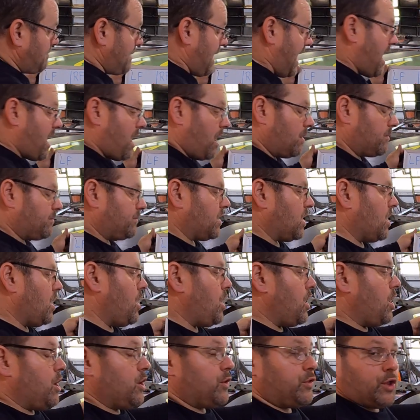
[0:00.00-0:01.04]
come out,
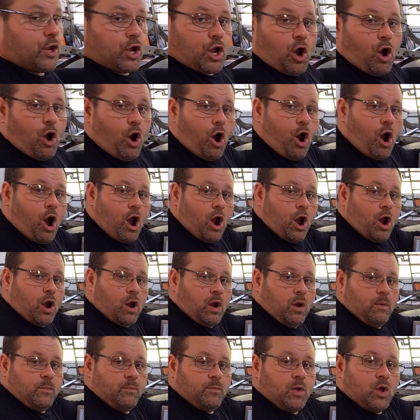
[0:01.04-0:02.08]
the
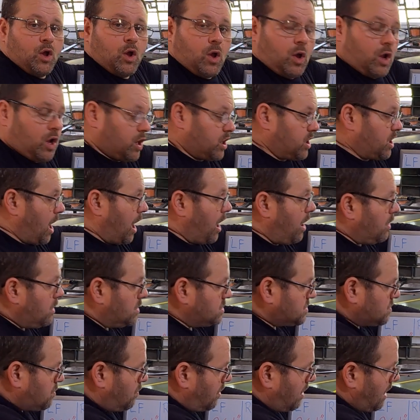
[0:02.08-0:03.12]
car
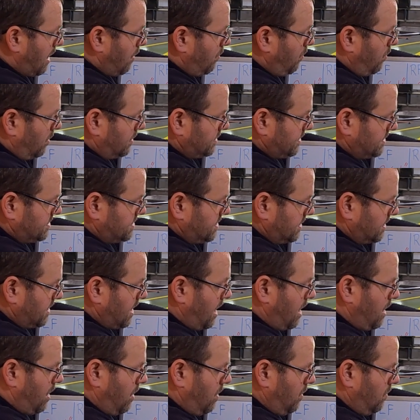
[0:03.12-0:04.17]
goes where I want it to
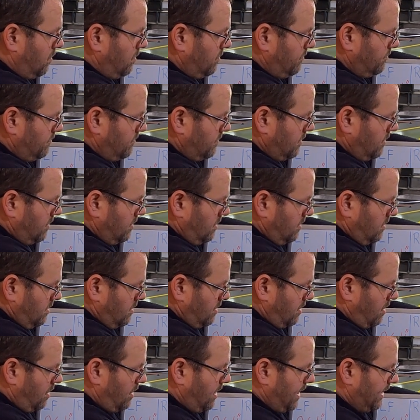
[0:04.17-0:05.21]
go,
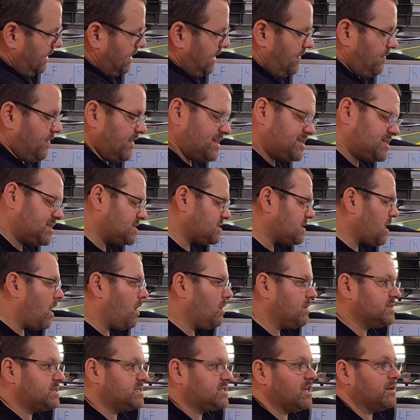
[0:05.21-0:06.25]
all right? And this is
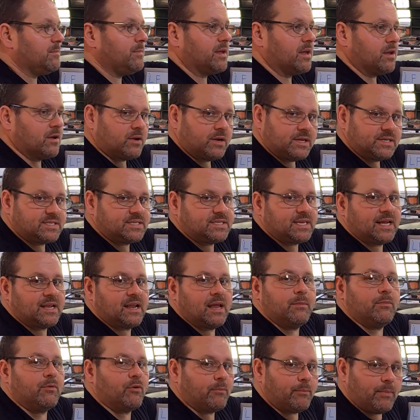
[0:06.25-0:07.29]
all assuming a good
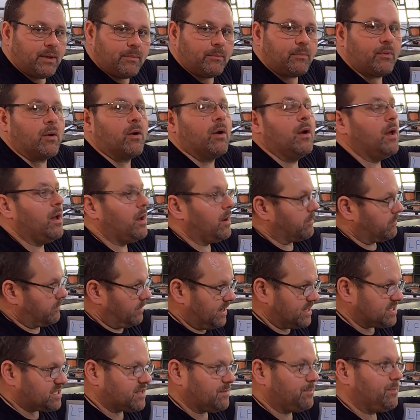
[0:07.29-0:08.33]
setup. And remember,
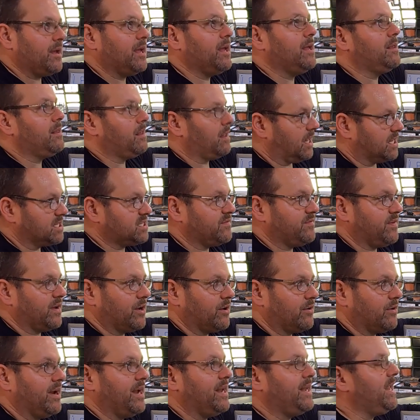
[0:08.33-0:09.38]
recipe, lots of
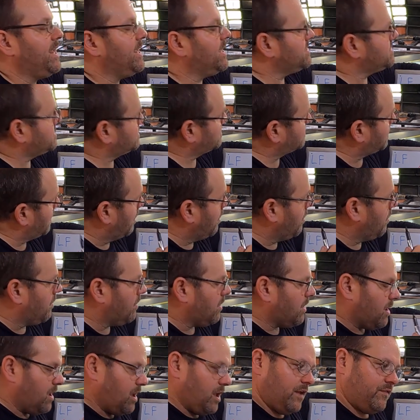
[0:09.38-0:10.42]
ingredients.
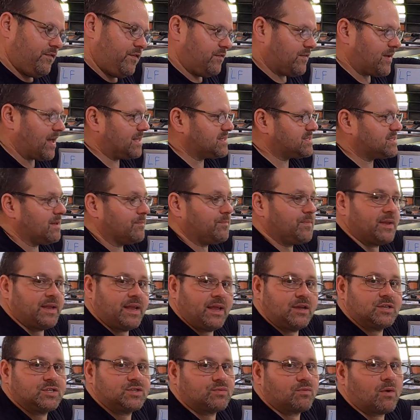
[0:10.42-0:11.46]
So if you've got something
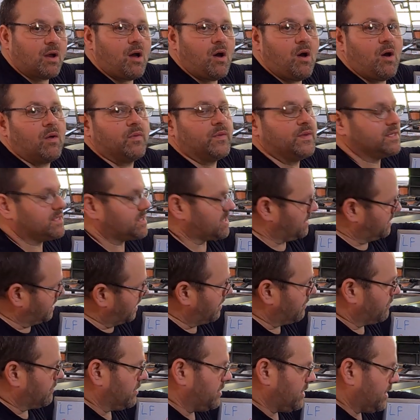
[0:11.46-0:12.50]
else wrong, this can
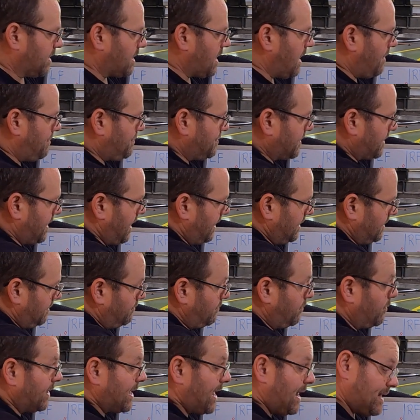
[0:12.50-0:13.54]
get really
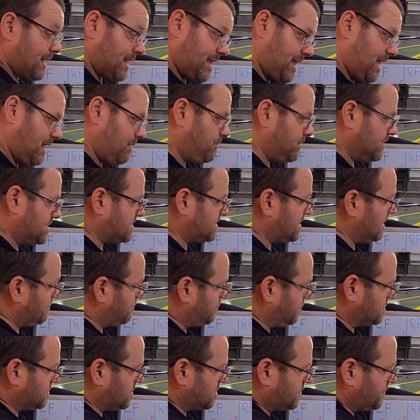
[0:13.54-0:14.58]
complicated. We got to keep it
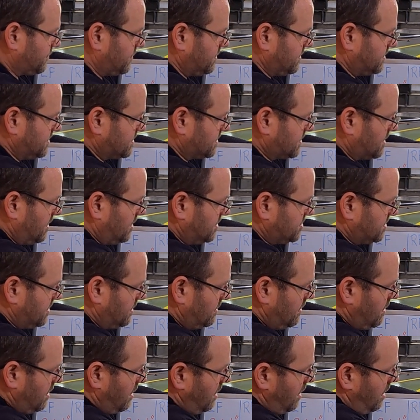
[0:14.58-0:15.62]
simple just for the
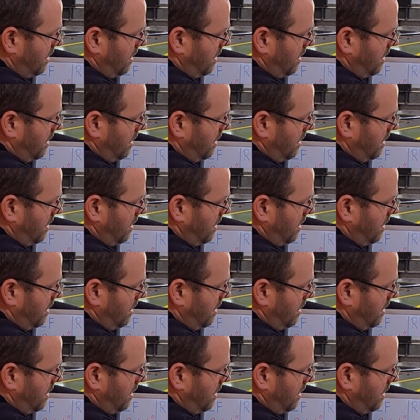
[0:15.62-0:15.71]
discussion.